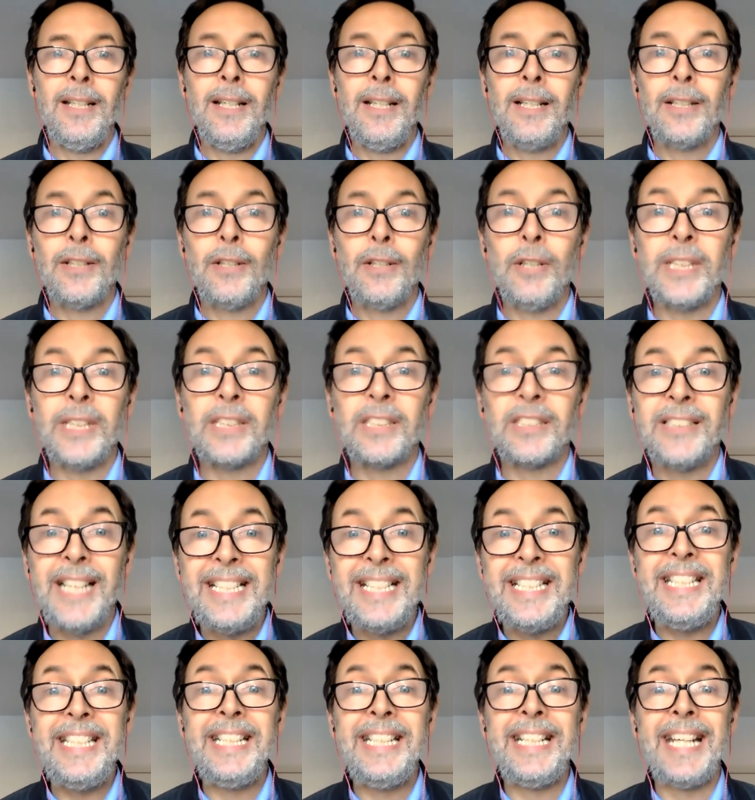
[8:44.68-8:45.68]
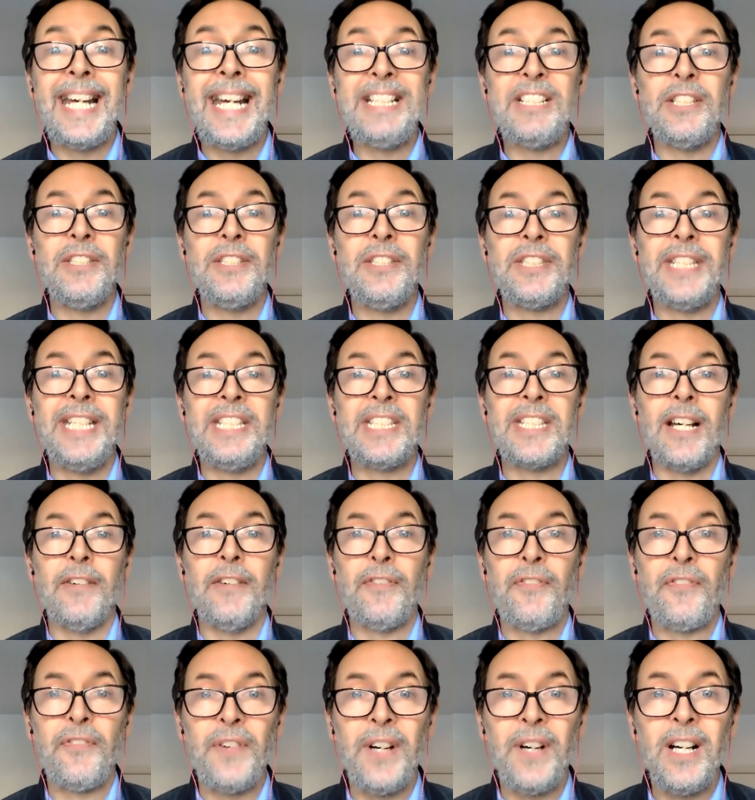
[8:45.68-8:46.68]
Could accrediting agencies
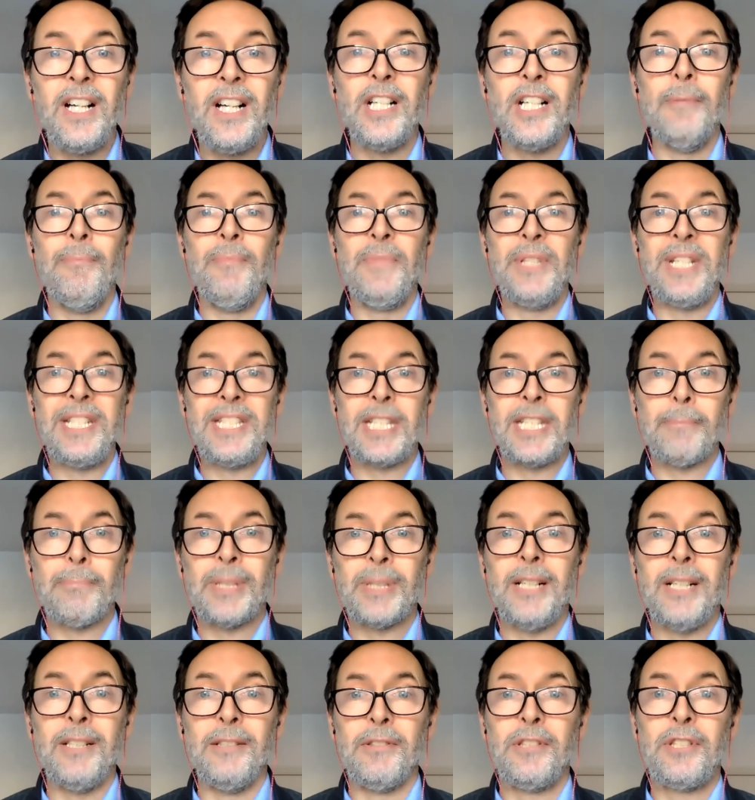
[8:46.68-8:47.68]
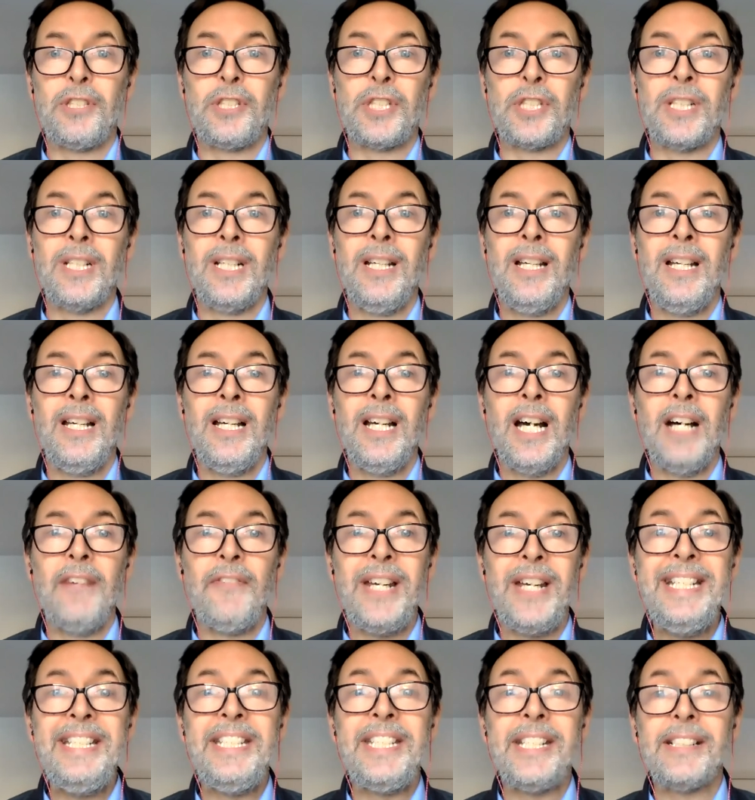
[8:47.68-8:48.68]
affirm this approach of
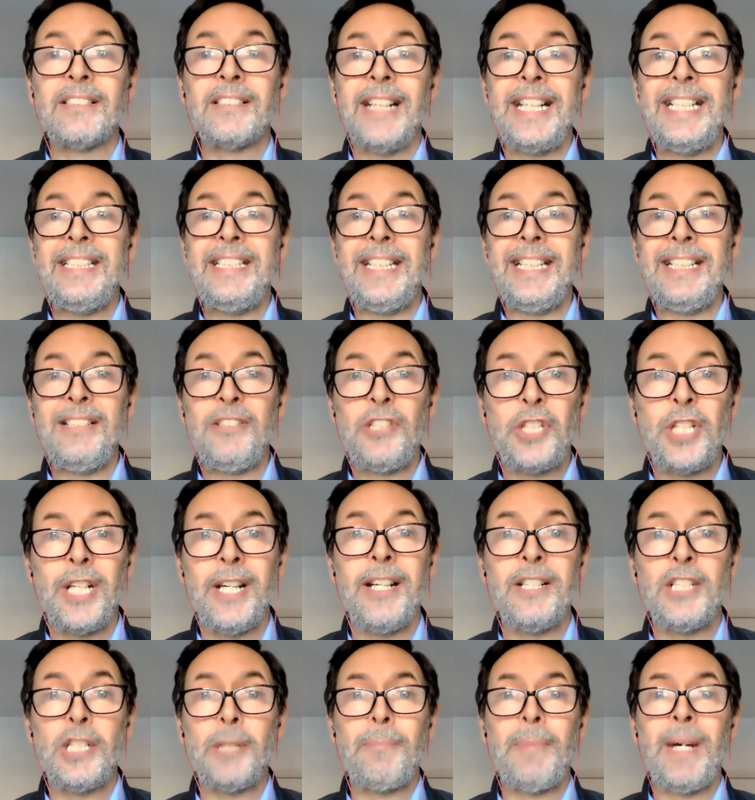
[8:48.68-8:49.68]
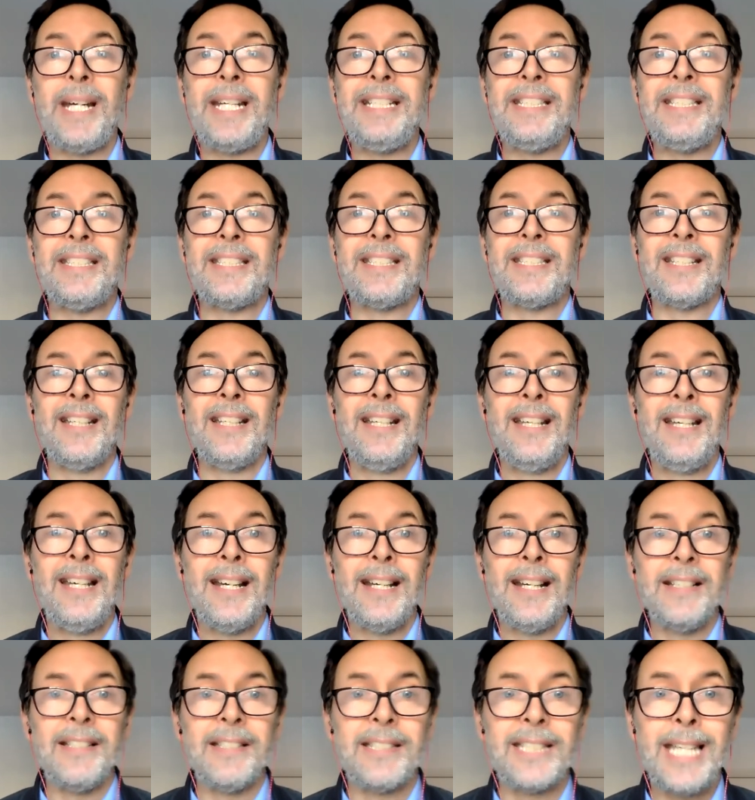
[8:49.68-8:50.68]
integrating church-based
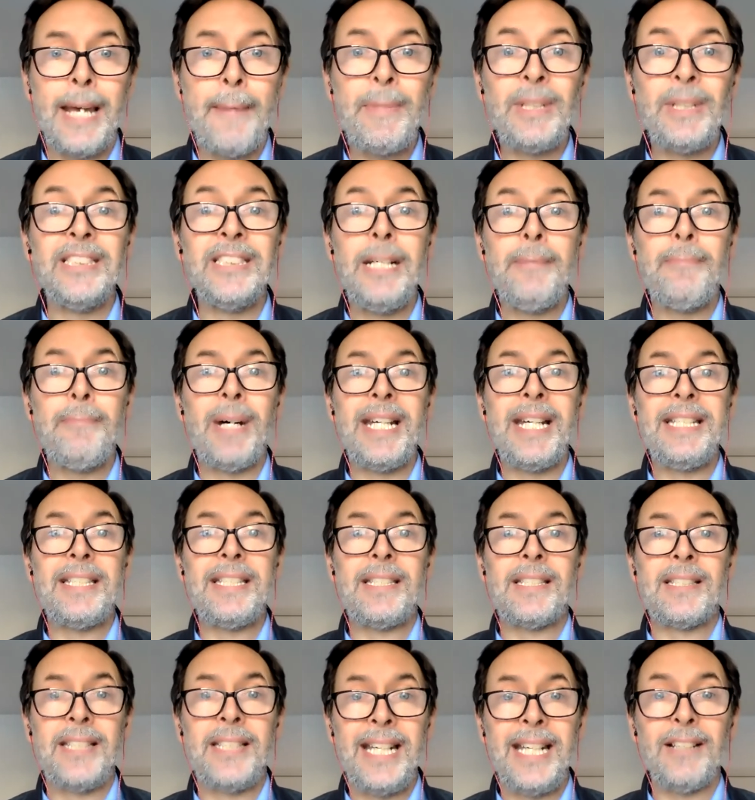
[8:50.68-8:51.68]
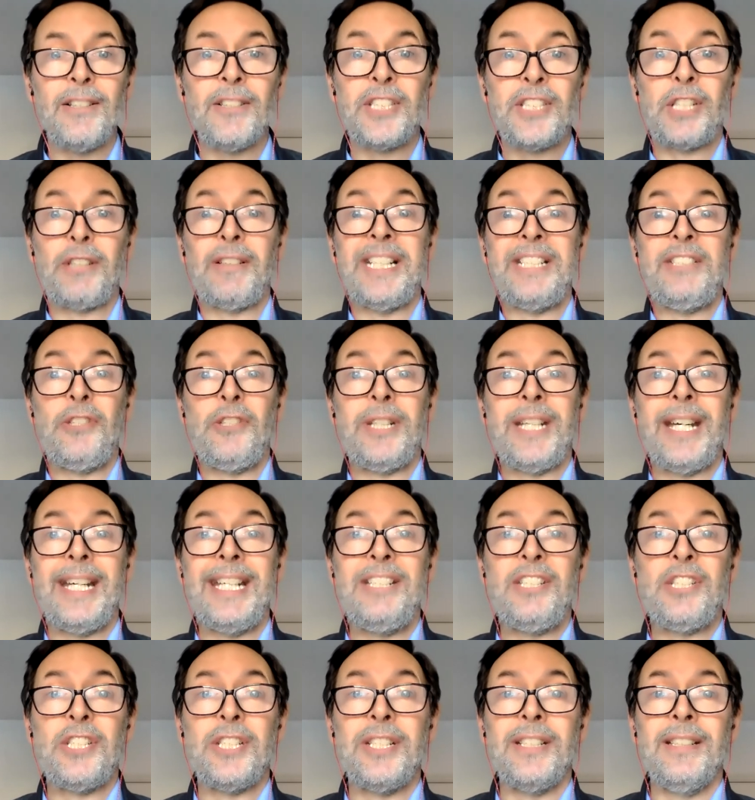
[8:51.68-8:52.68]
and seminary-based theological
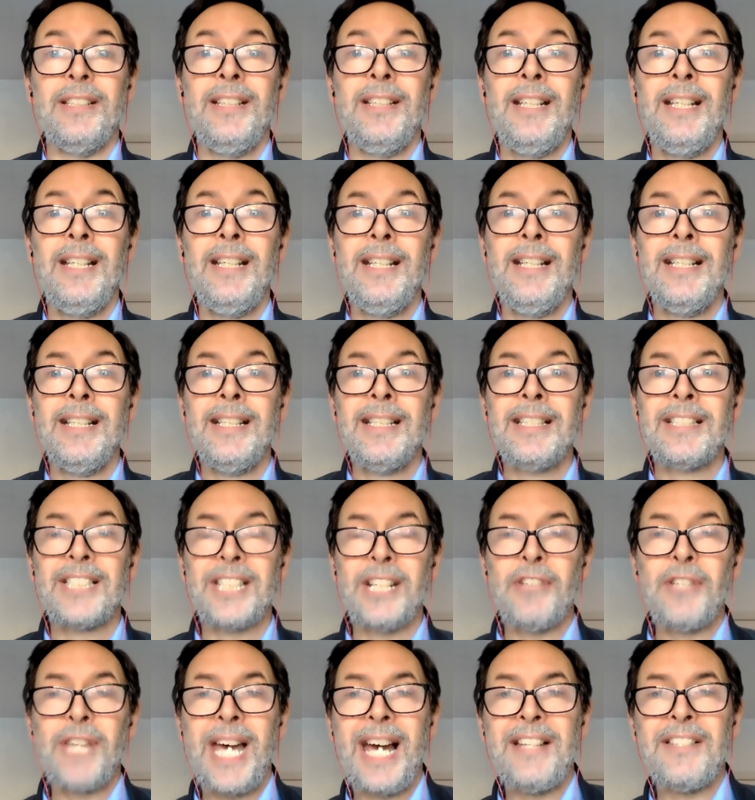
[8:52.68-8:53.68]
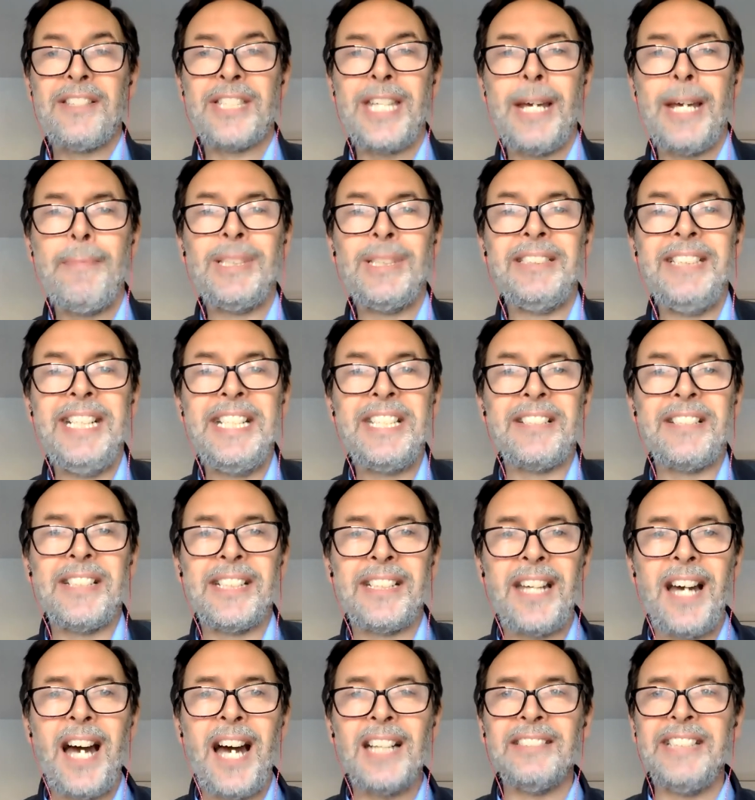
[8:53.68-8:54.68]
education so that seminaries are
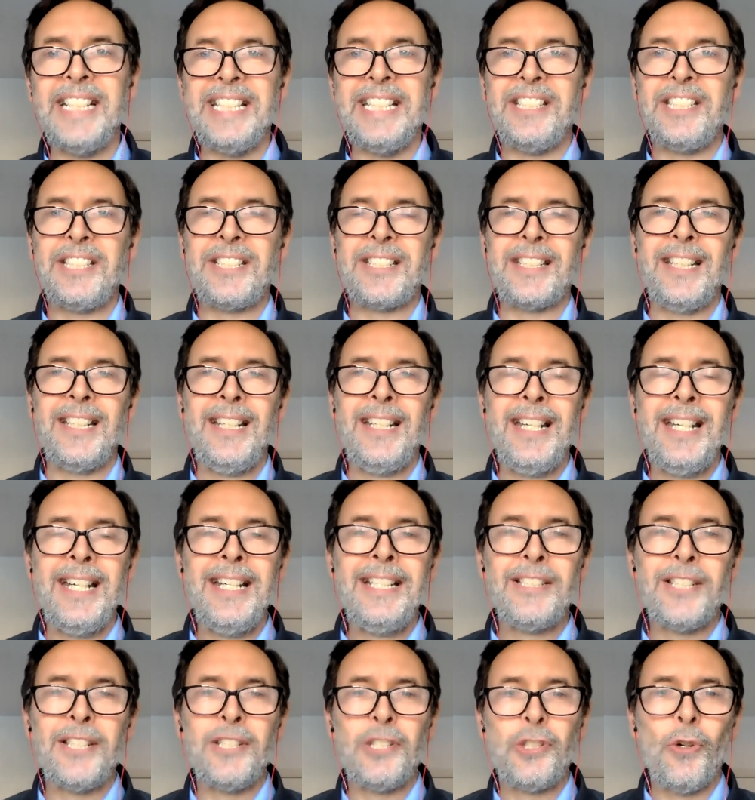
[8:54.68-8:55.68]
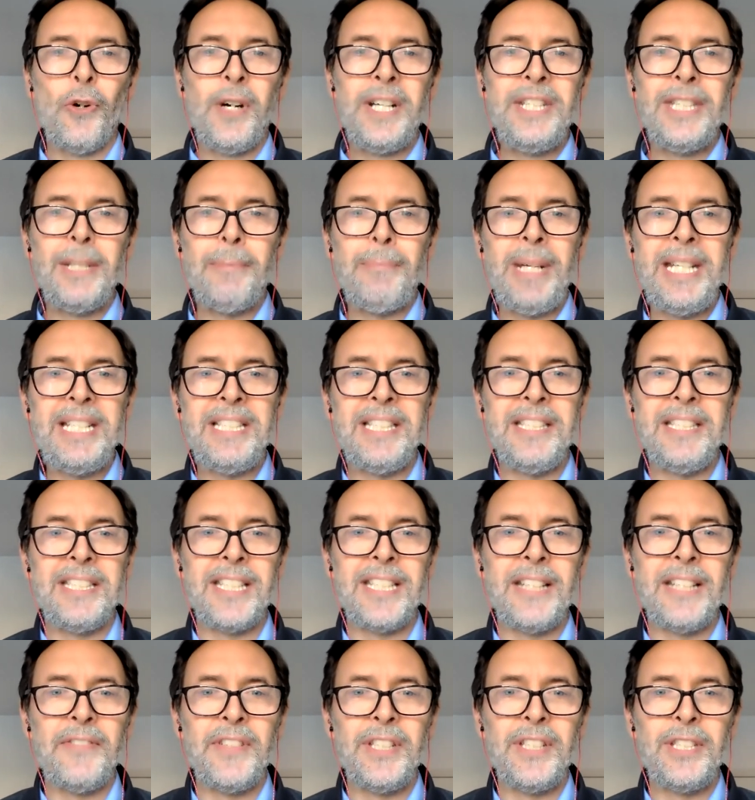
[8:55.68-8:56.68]
encouraged to join the pieces
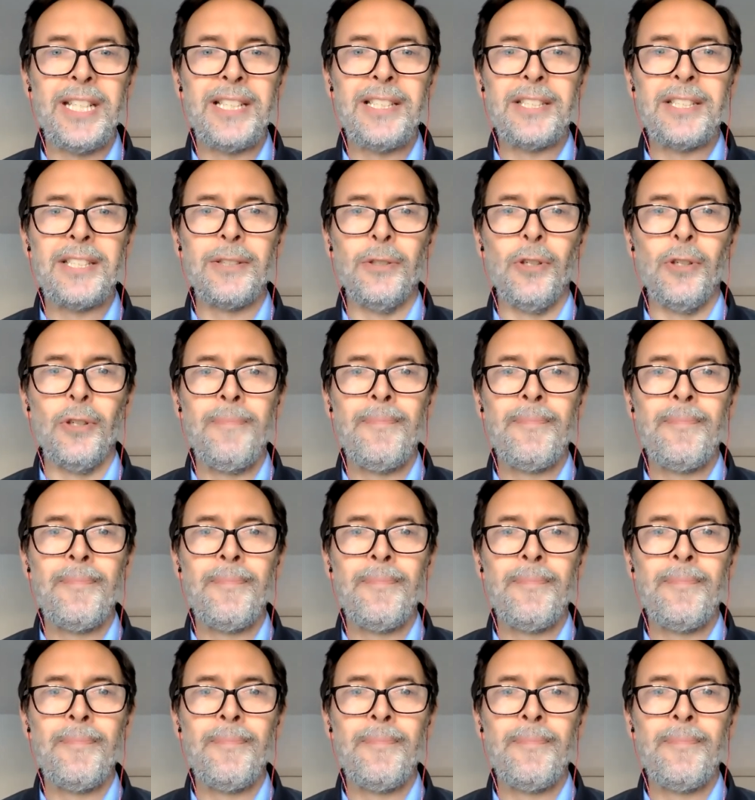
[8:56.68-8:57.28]
of the jigsaw?